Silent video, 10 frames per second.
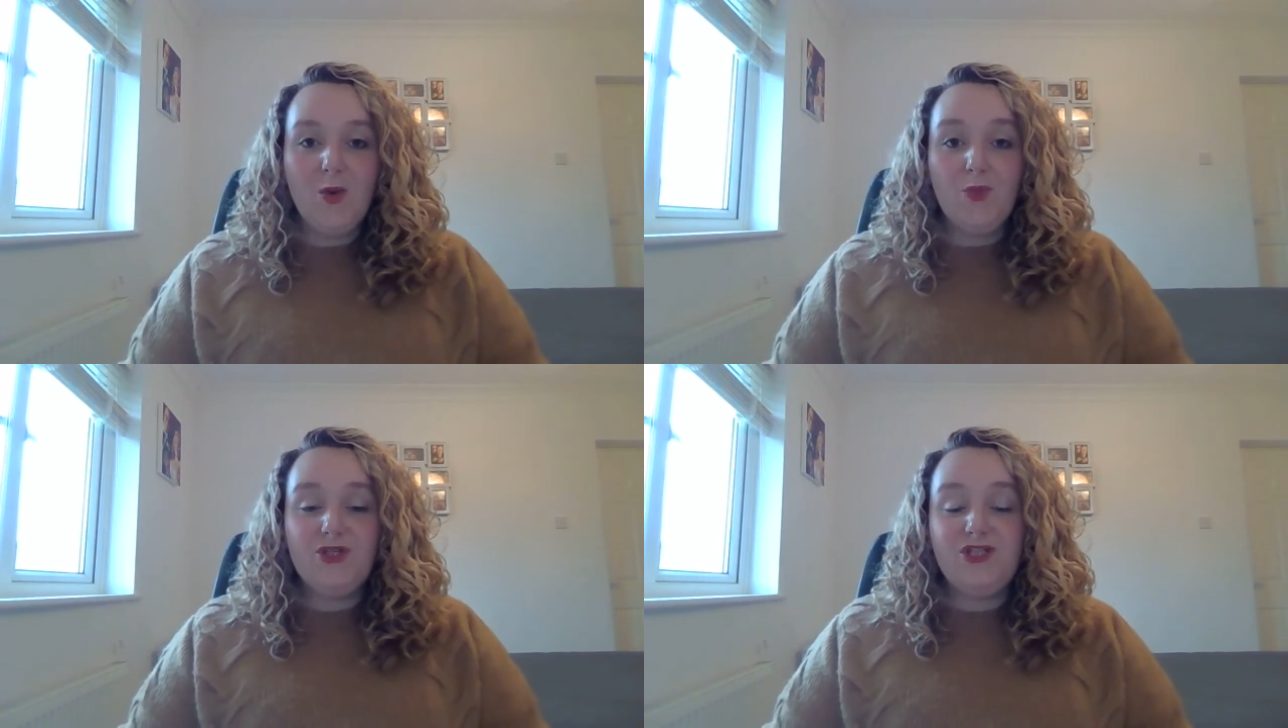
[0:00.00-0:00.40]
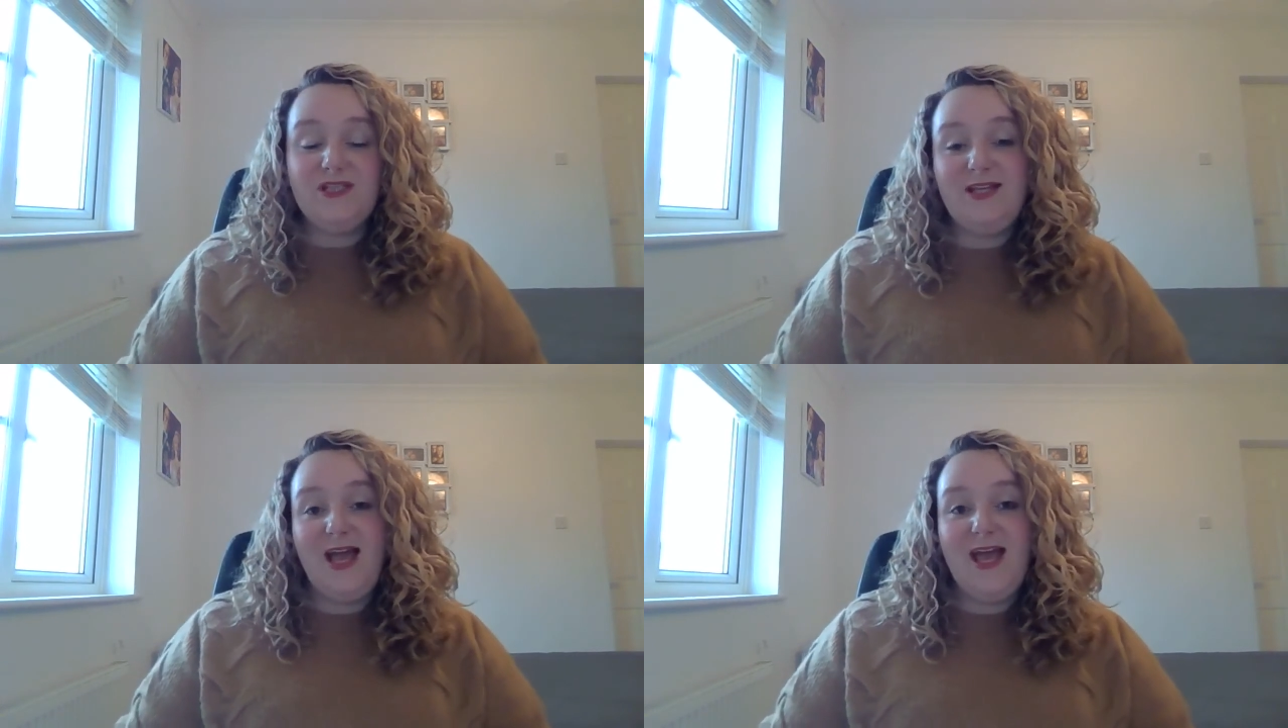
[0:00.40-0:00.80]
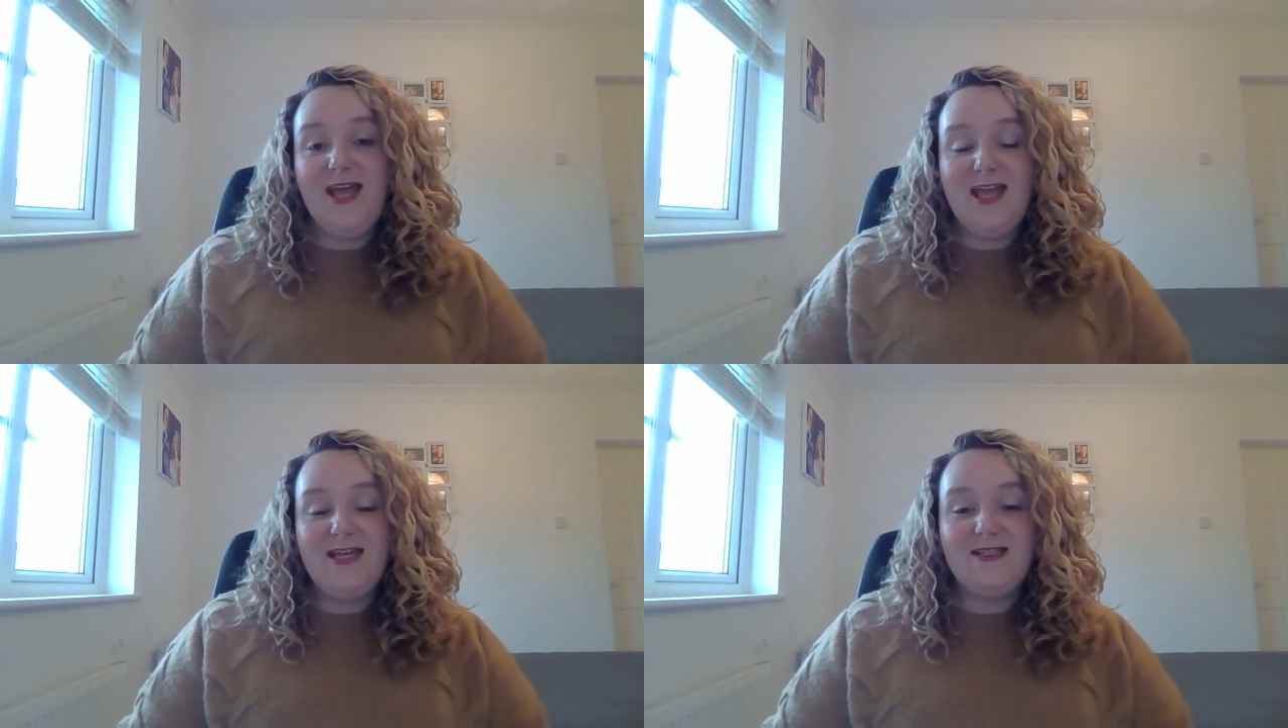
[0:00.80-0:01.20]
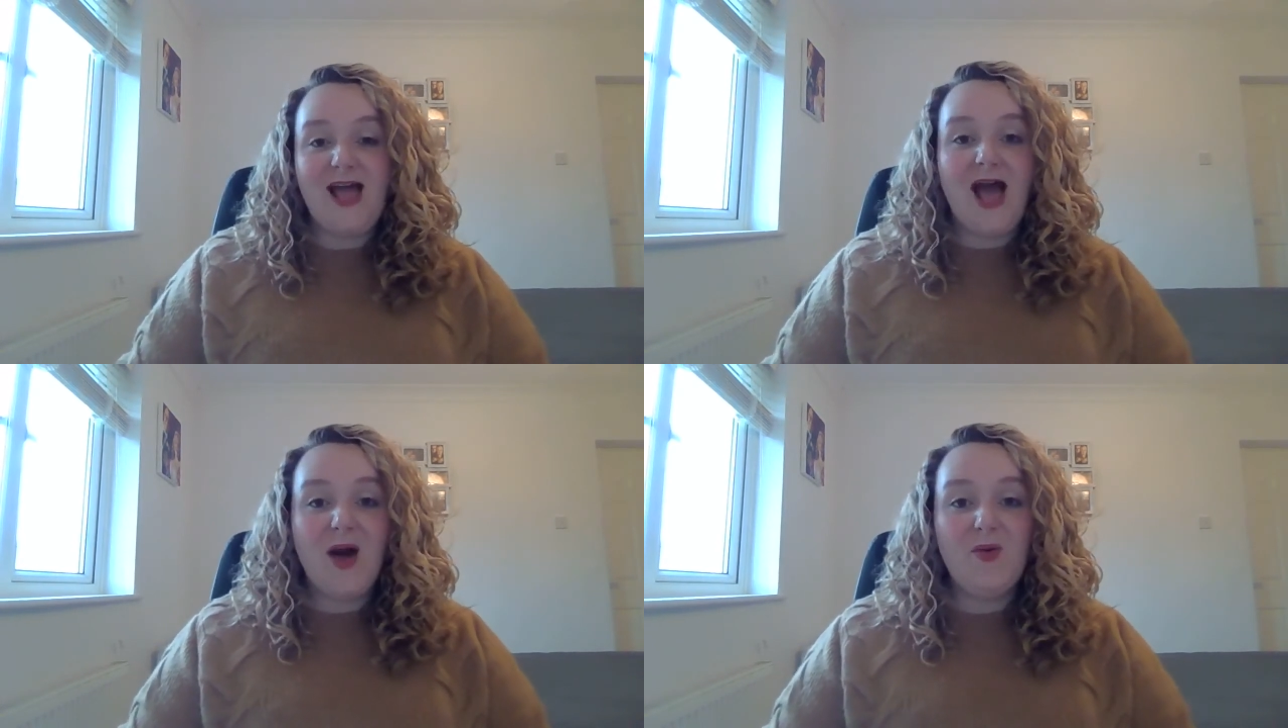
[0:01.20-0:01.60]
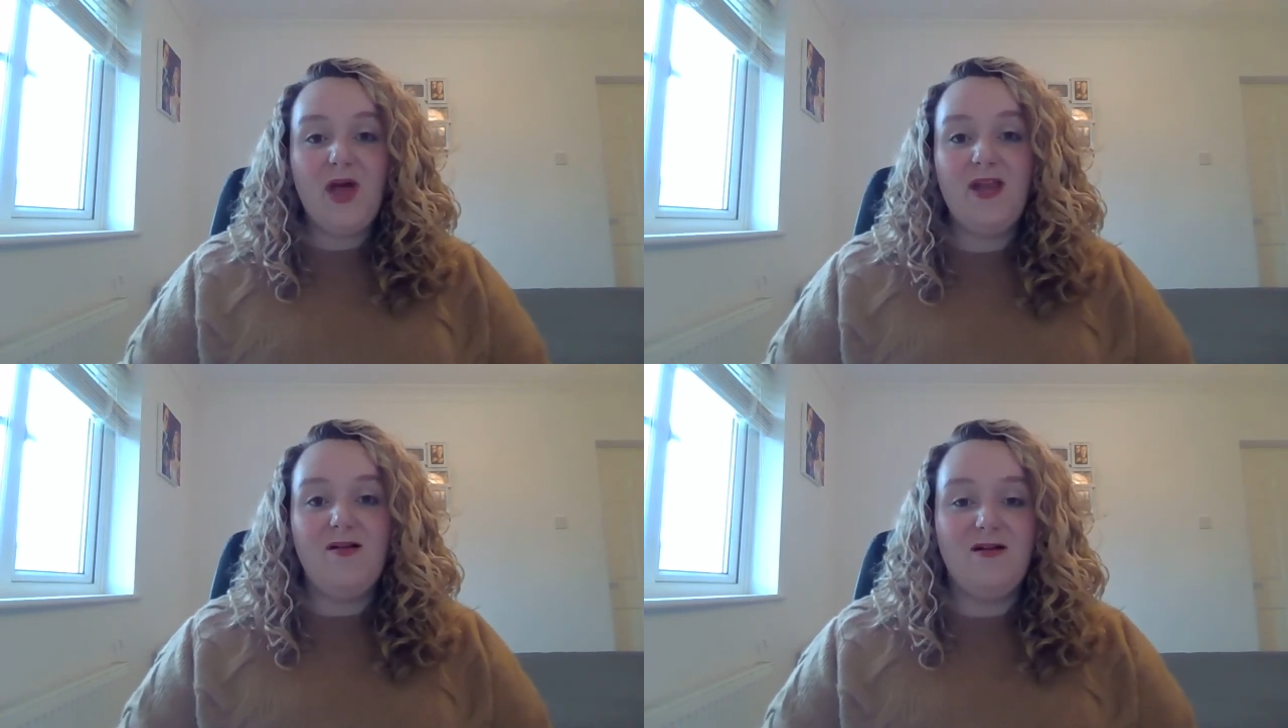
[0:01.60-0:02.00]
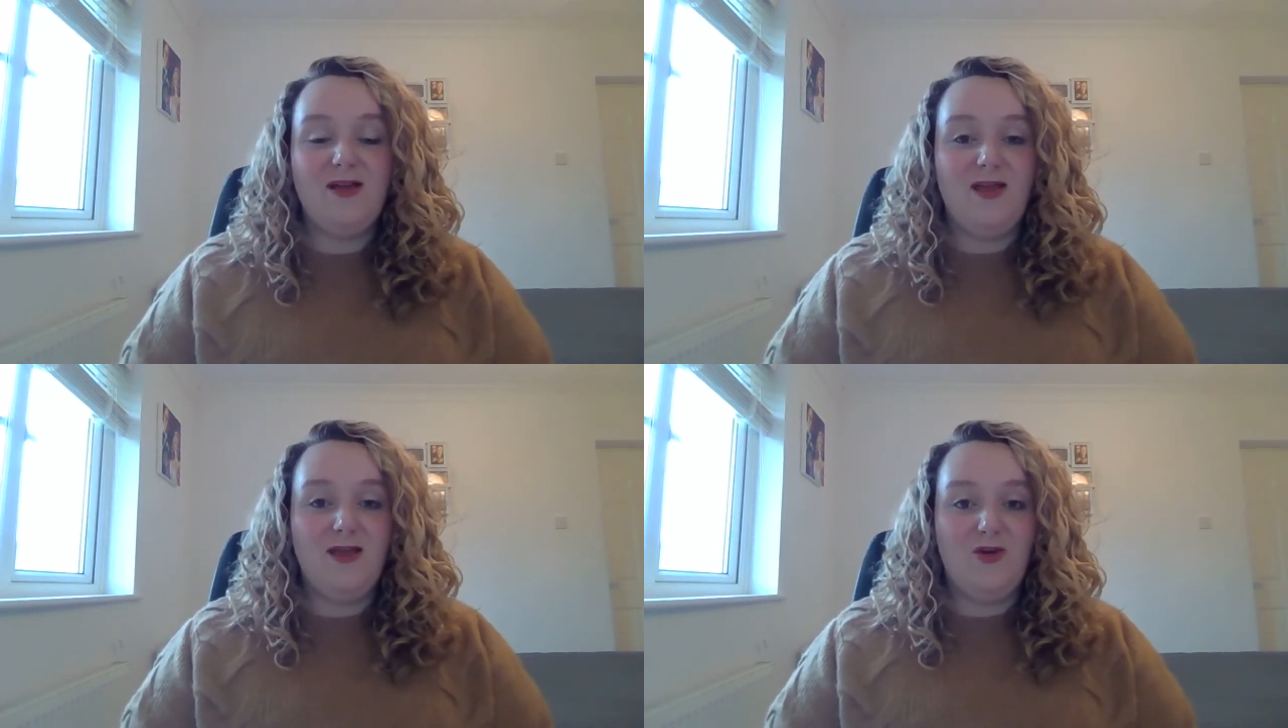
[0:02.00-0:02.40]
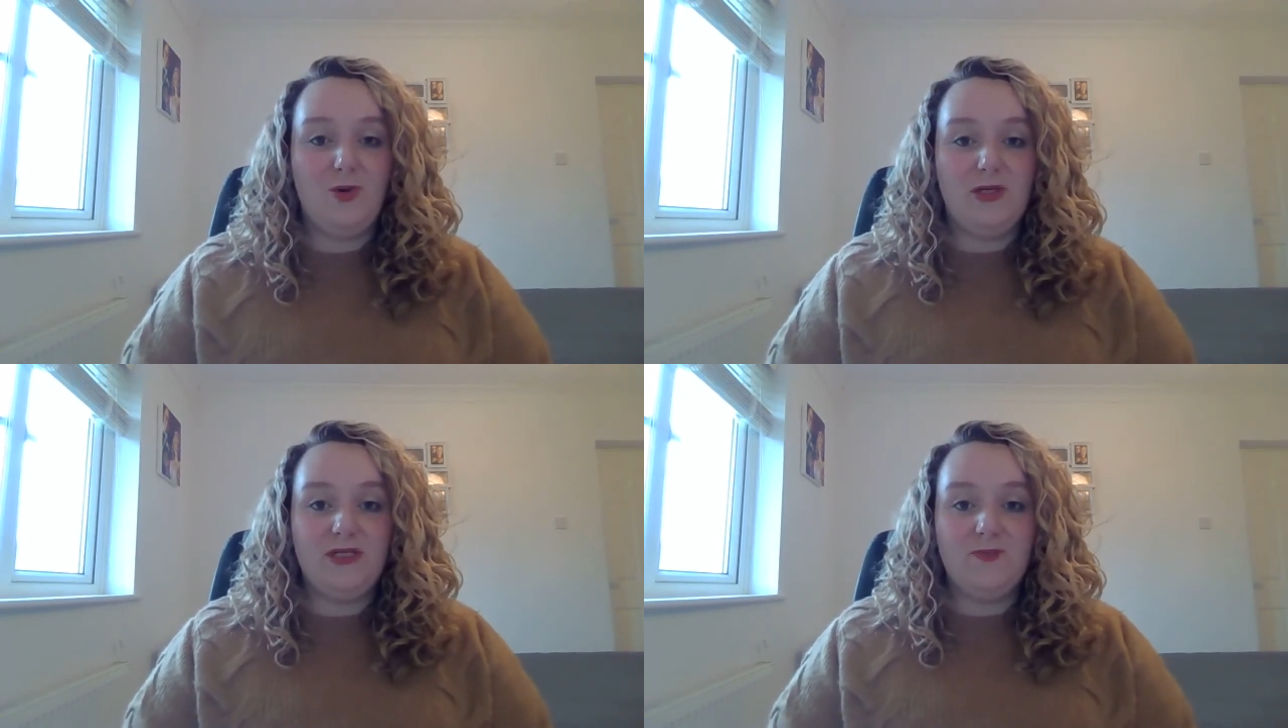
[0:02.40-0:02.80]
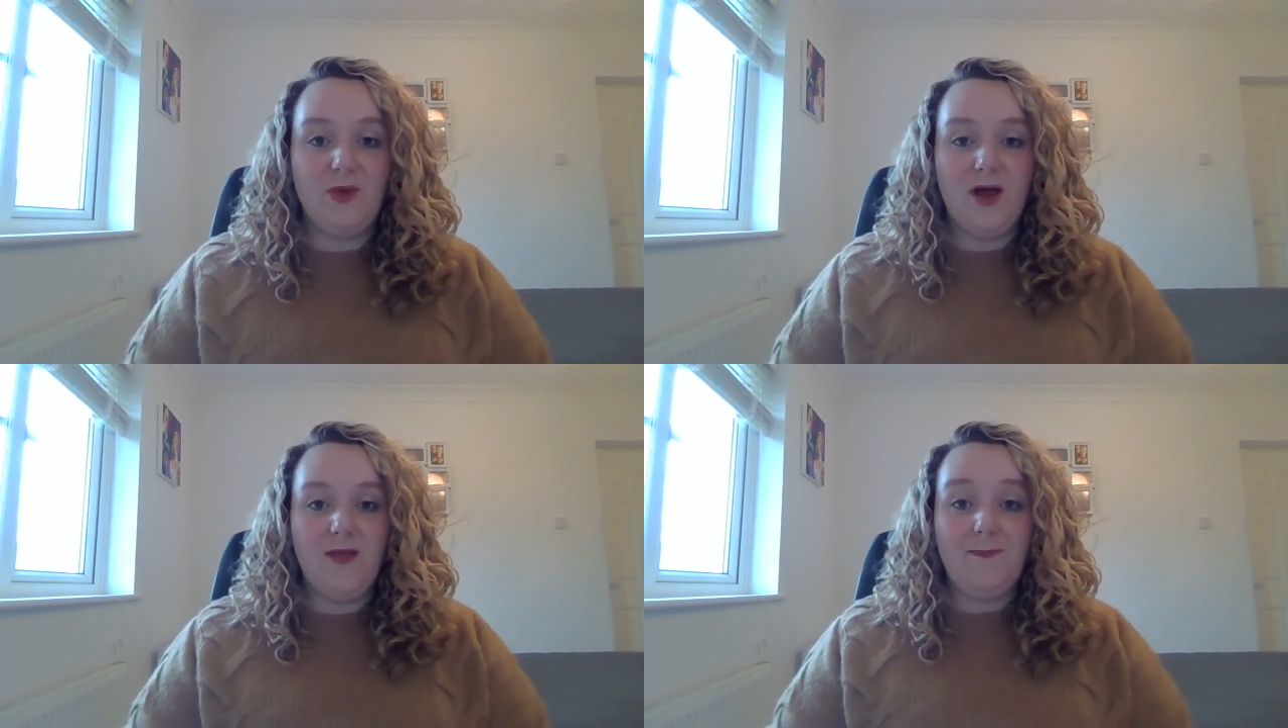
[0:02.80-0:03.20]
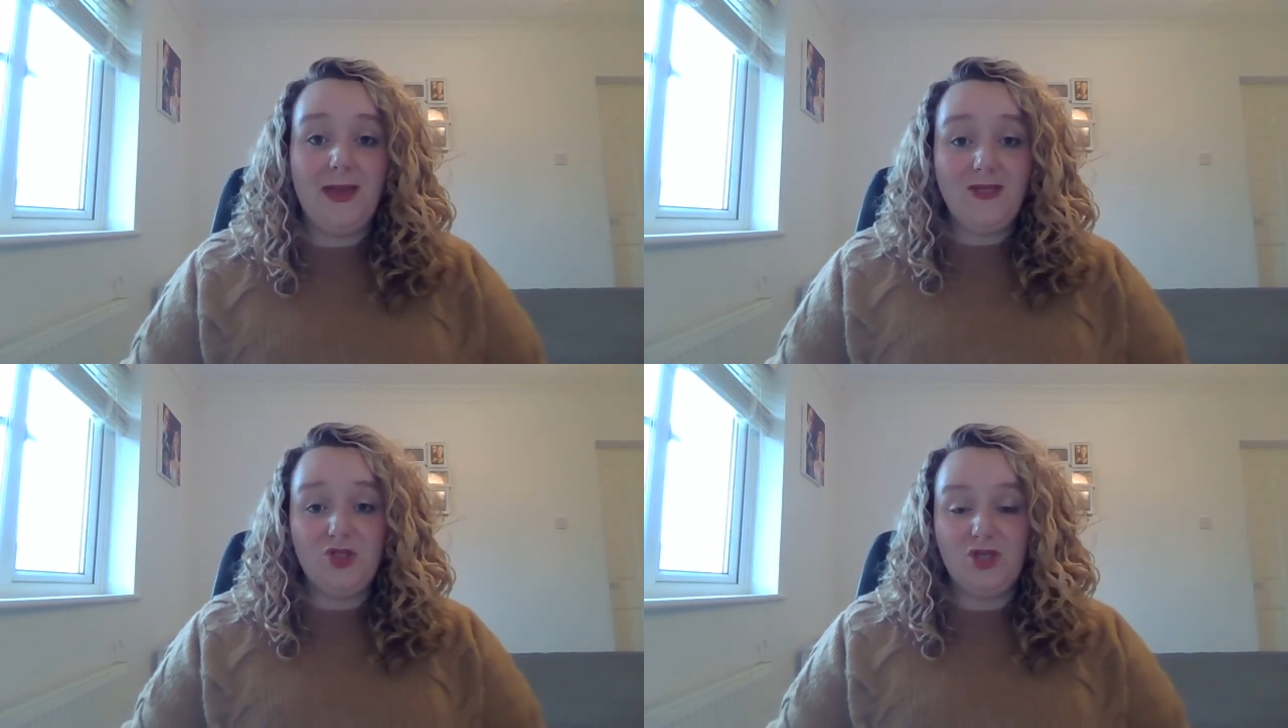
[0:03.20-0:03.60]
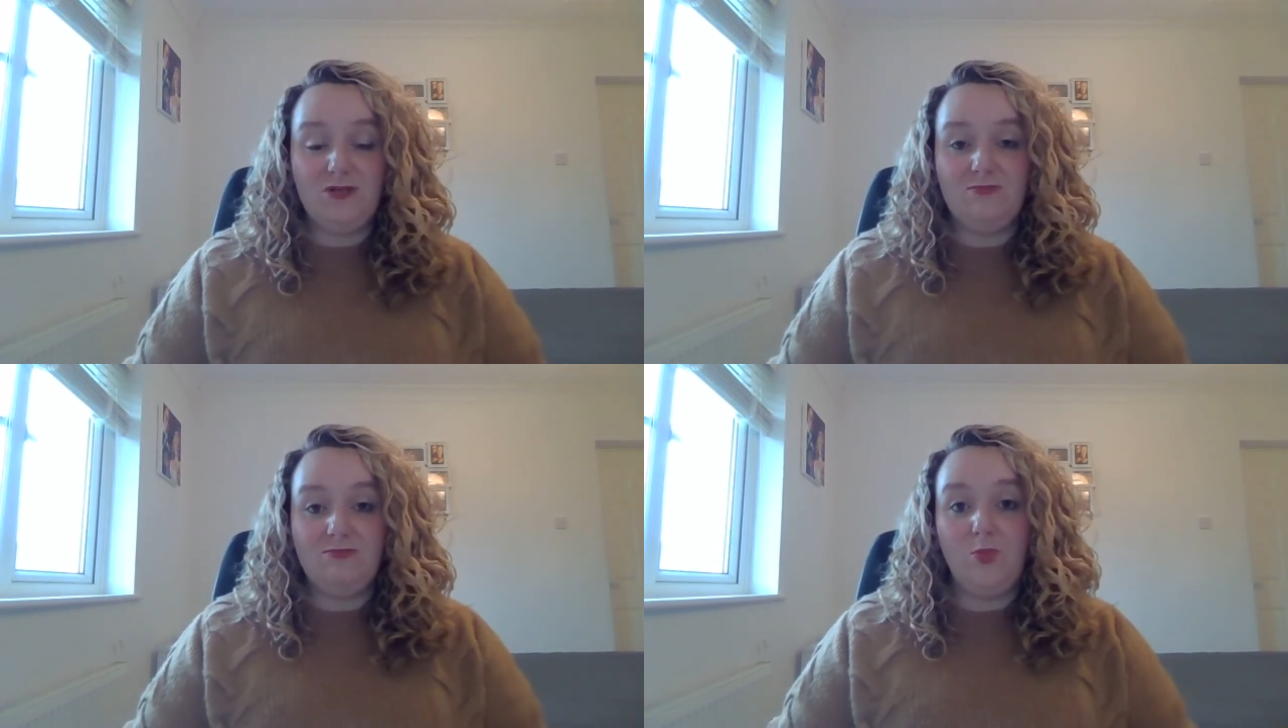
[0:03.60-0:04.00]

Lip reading: which today is how can I increase my pension?